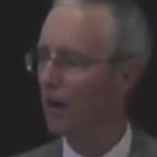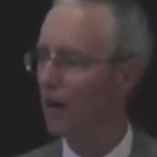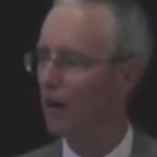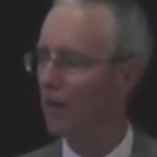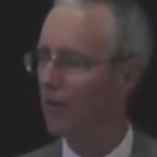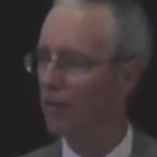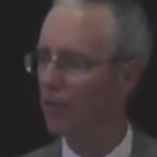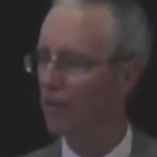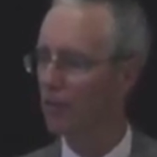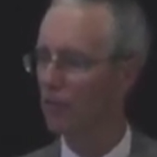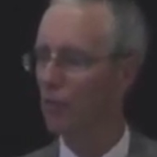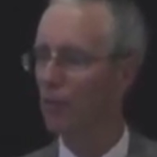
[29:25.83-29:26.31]

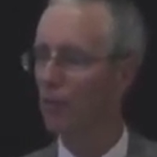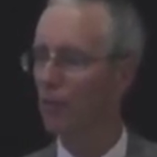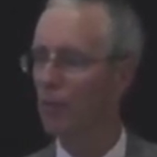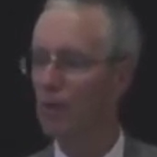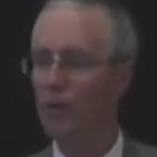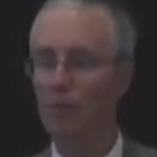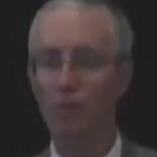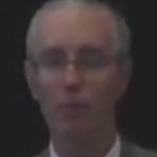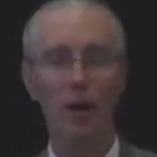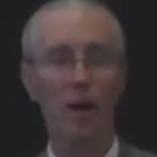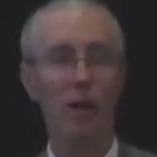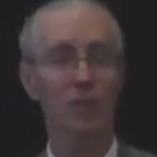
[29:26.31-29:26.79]
These will
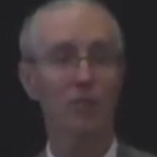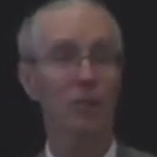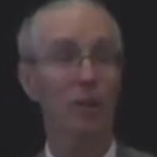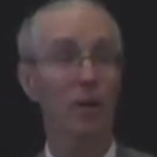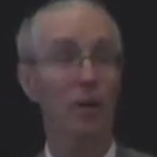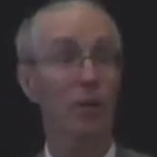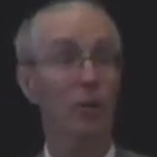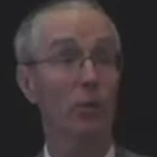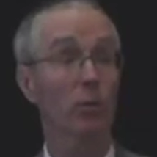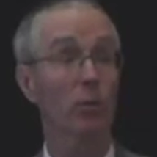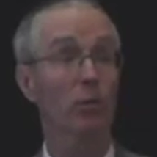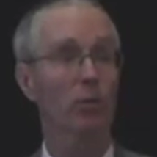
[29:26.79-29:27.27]
minimize
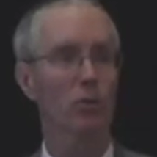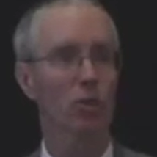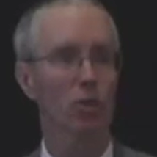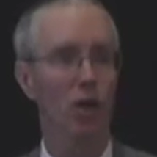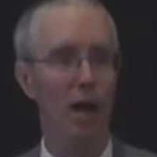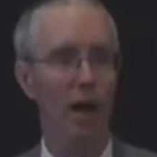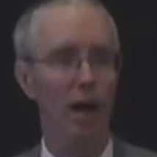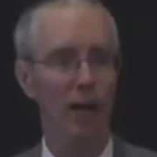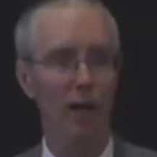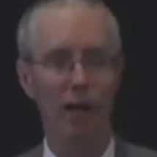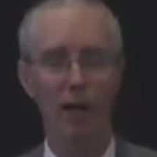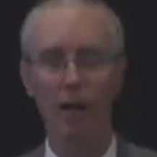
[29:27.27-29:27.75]
electrical
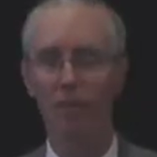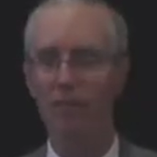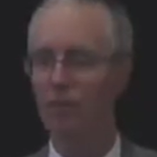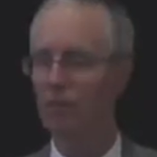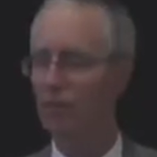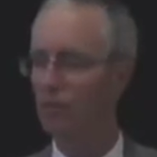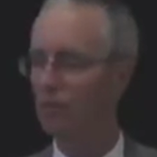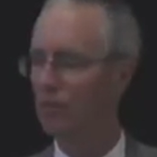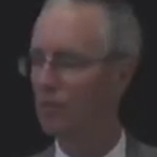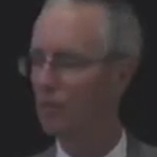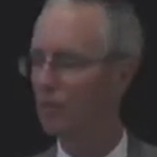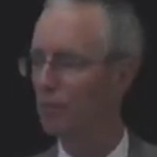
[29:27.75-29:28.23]
shock,
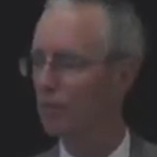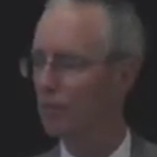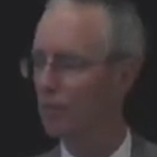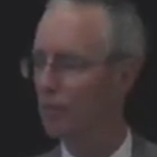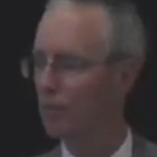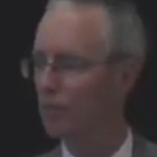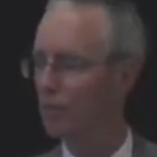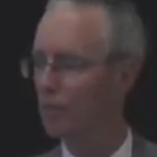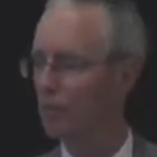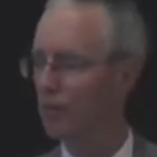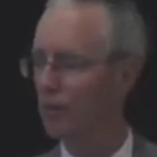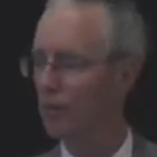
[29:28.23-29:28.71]
obviously,
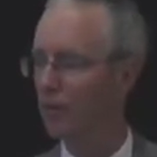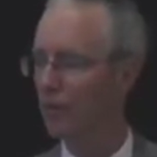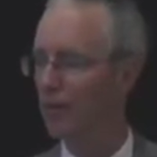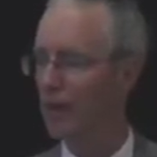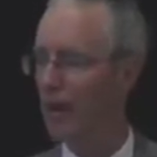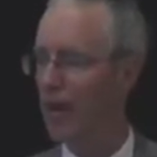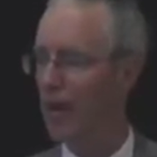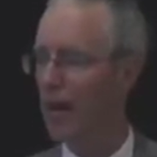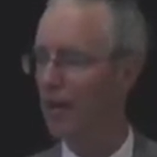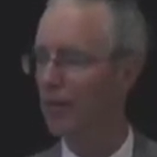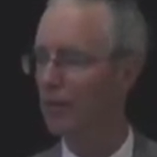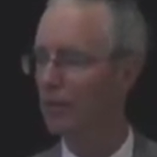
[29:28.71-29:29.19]
but they're
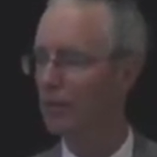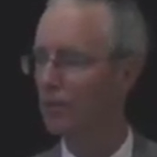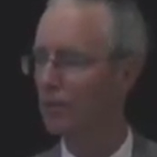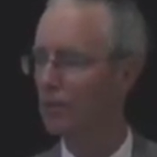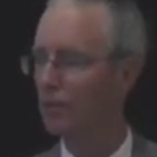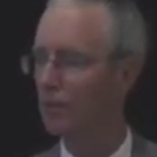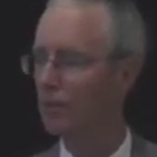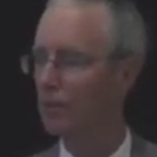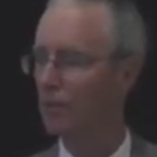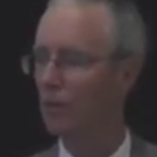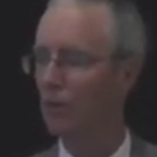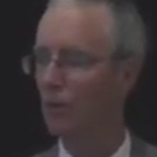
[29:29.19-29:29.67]
not
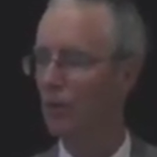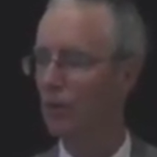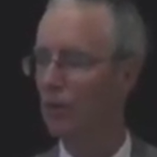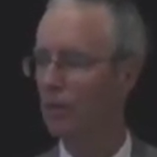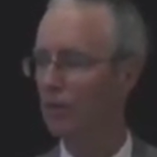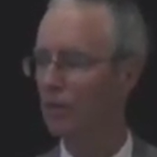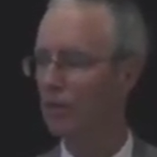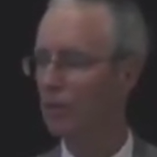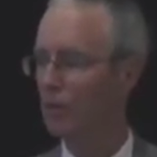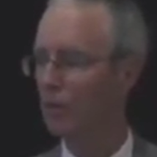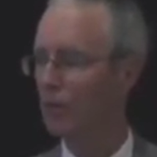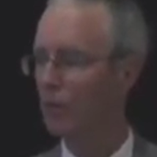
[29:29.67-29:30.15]

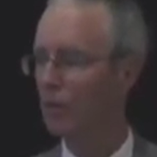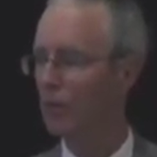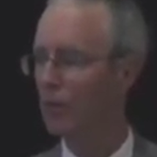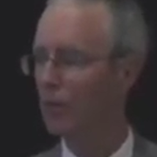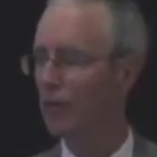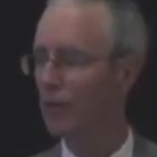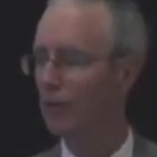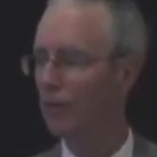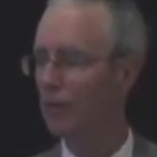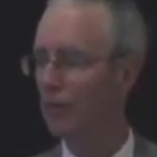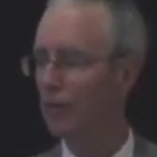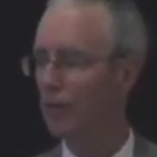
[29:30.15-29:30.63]
going to do
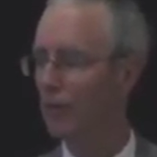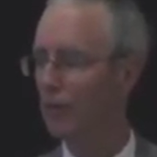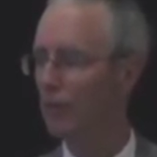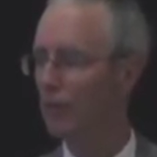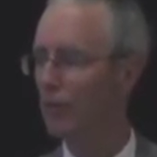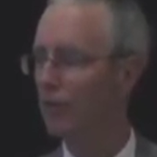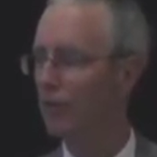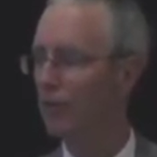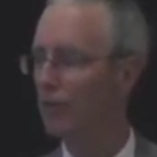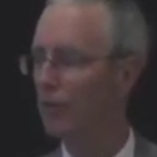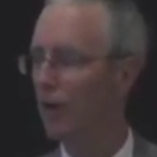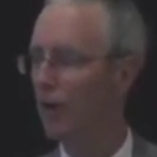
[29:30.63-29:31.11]
anything
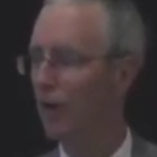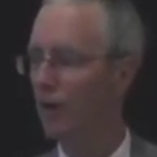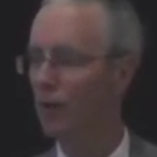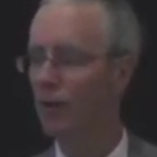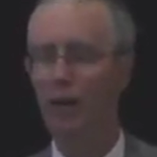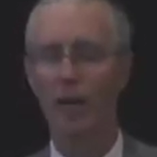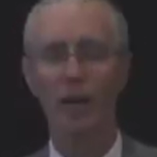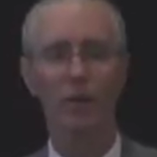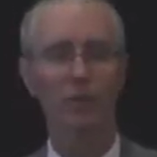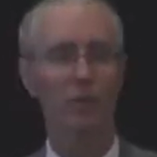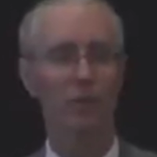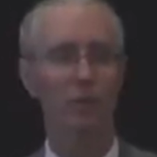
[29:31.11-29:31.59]
with the arc
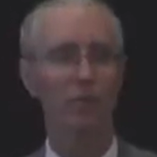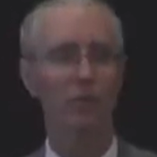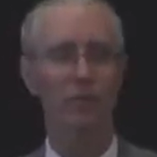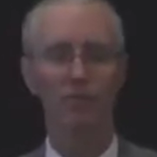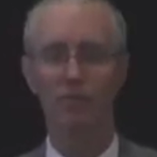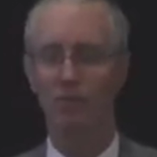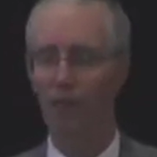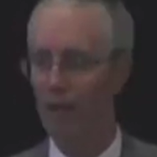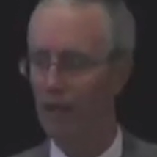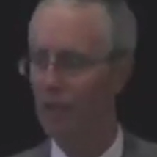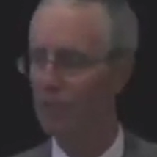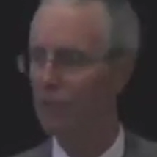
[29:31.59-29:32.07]
hazard,
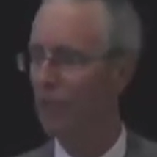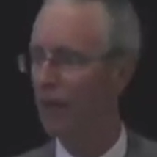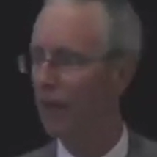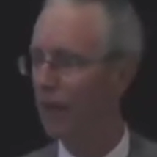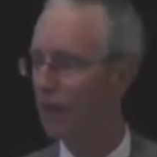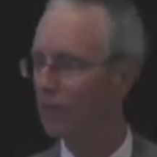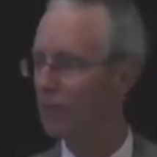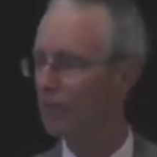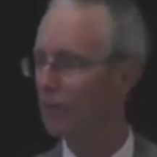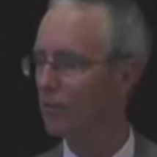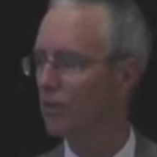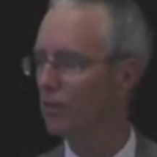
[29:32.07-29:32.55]
flash
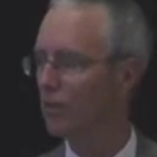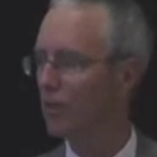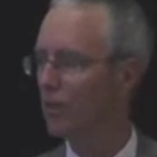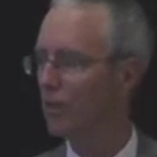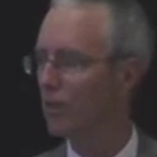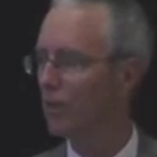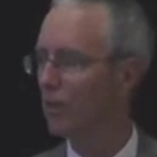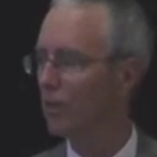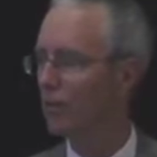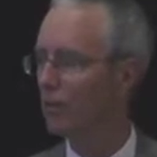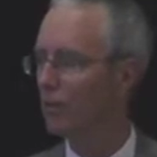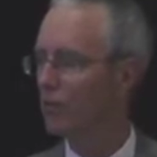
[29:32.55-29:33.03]
hazards.
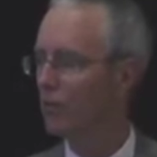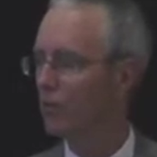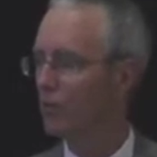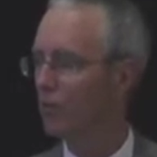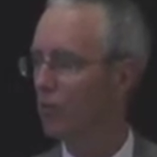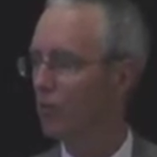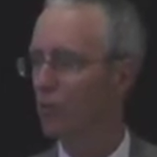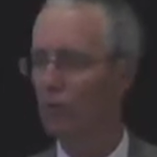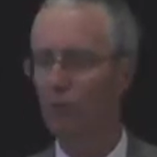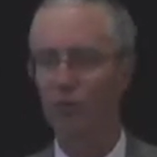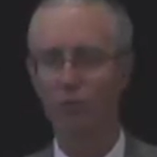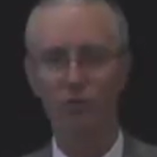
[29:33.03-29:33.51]

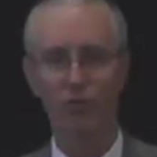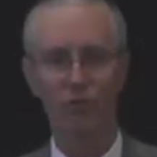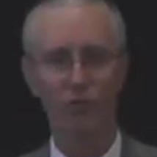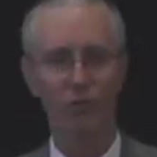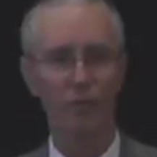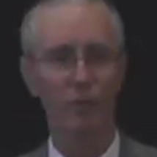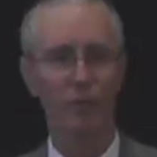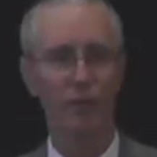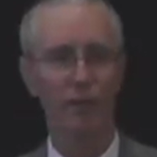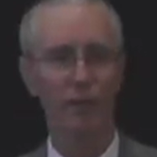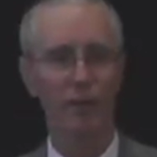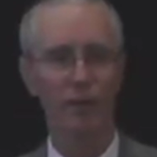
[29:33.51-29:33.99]
So you
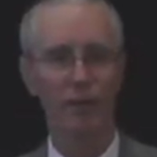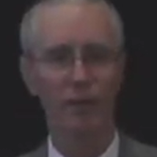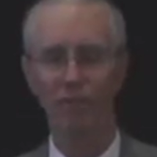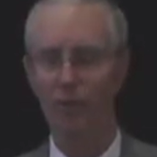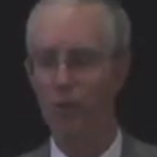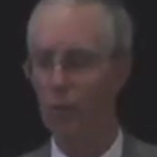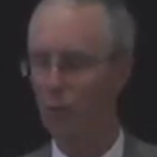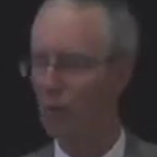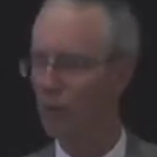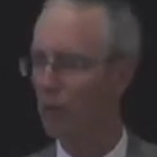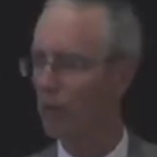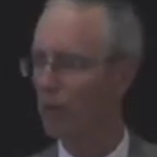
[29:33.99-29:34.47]
still may need, if
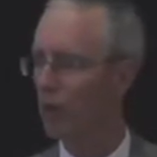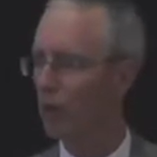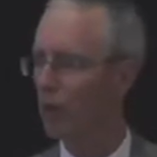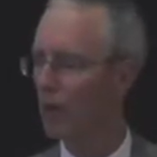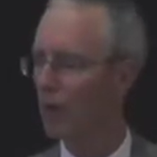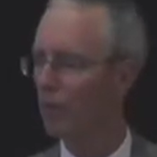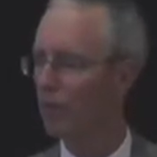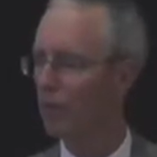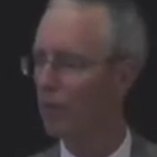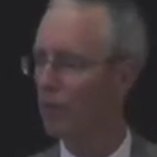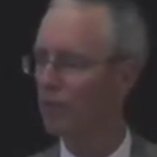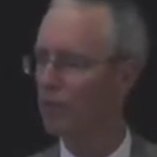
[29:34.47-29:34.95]
you're working
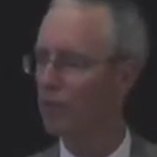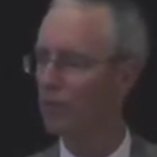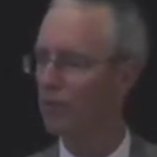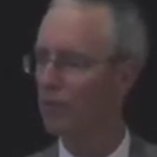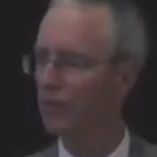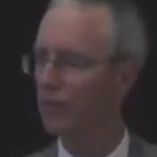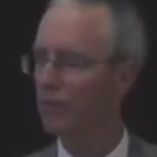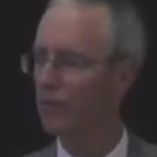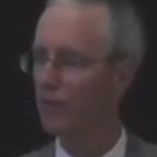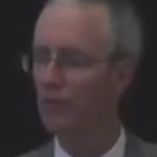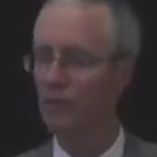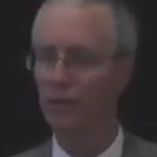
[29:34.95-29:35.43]
around these
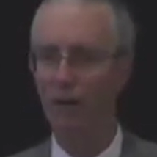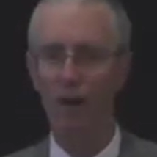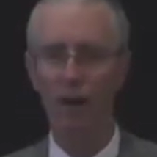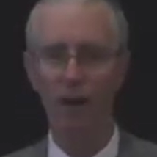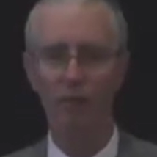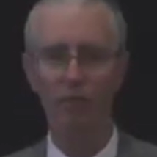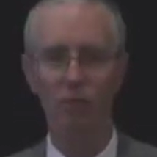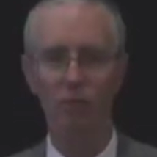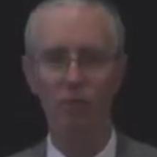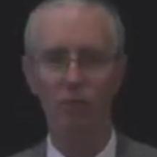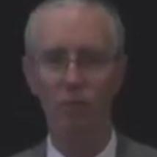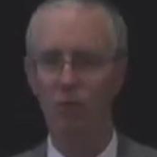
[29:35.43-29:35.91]
in the
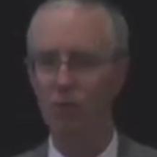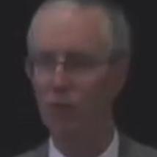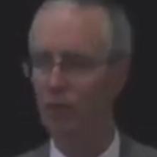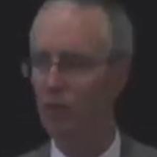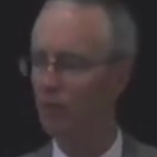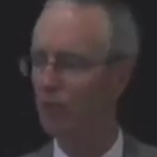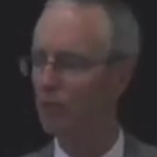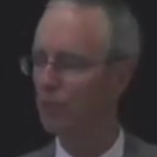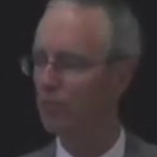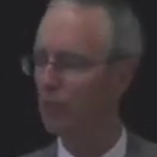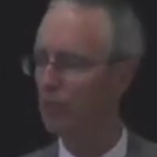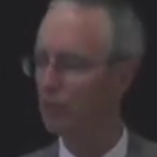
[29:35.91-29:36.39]
high voltage
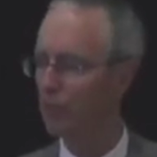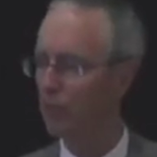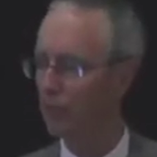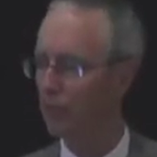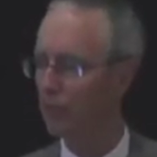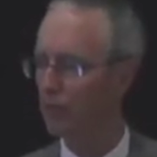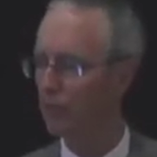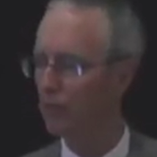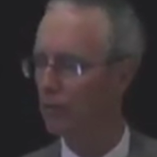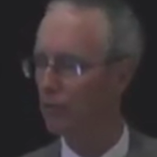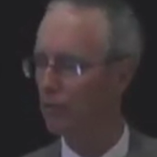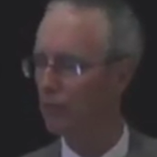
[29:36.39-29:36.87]
areas
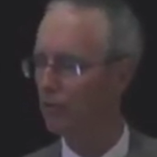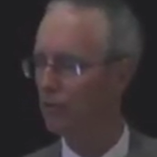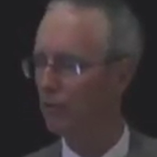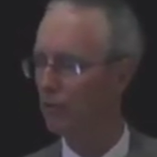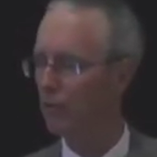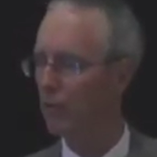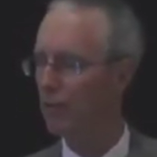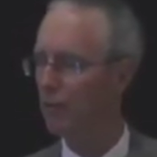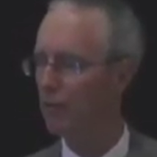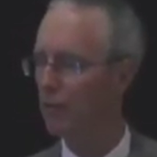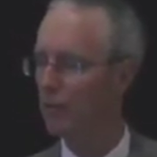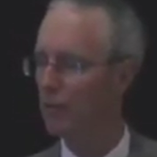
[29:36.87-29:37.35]
particularly, you still
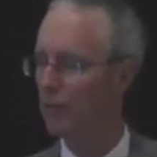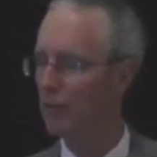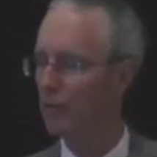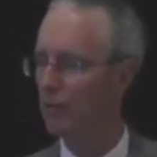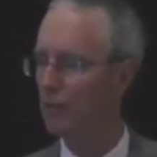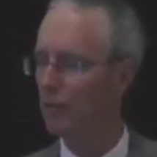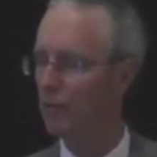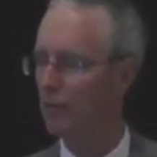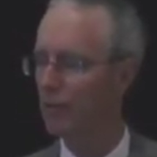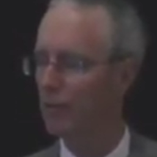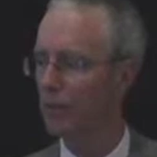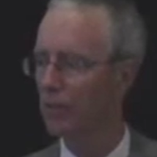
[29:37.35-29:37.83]
may need
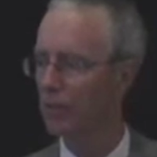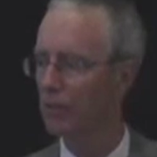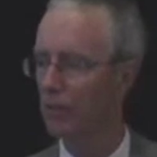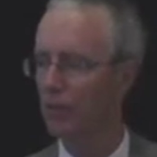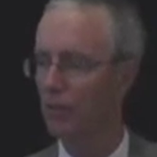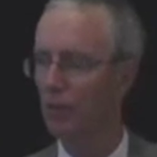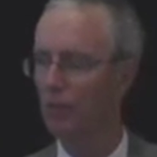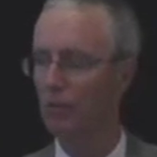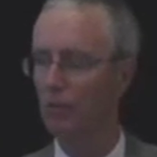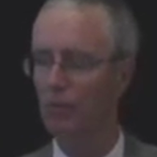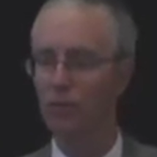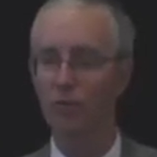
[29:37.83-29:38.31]
PPE to
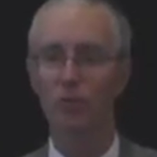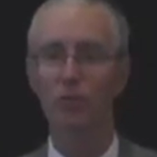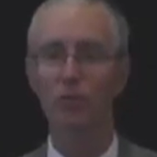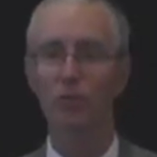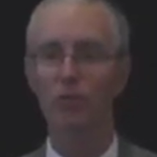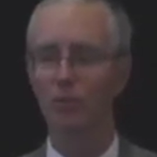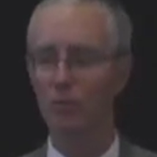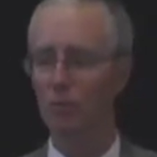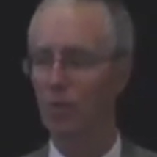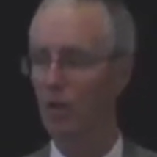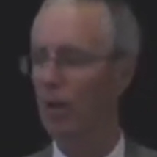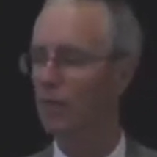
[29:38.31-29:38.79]
troubleshoot
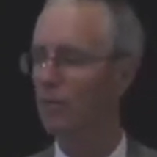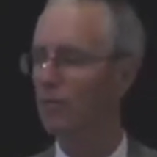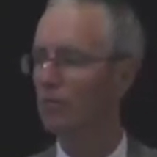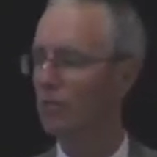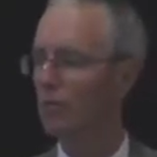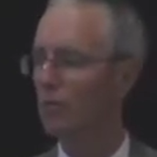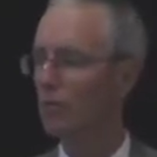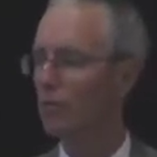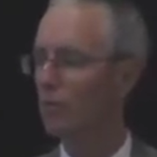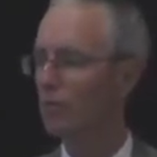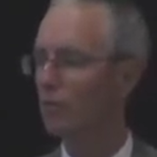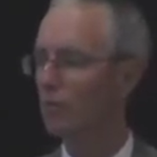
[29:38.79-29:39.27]
some light
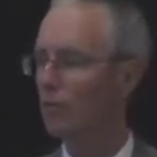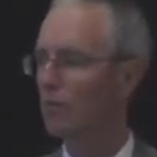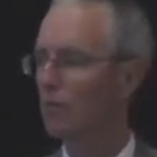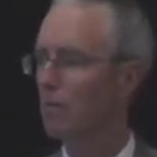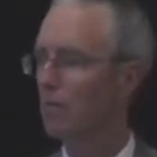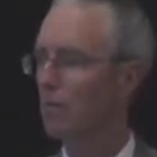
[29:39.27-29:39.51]
circuits.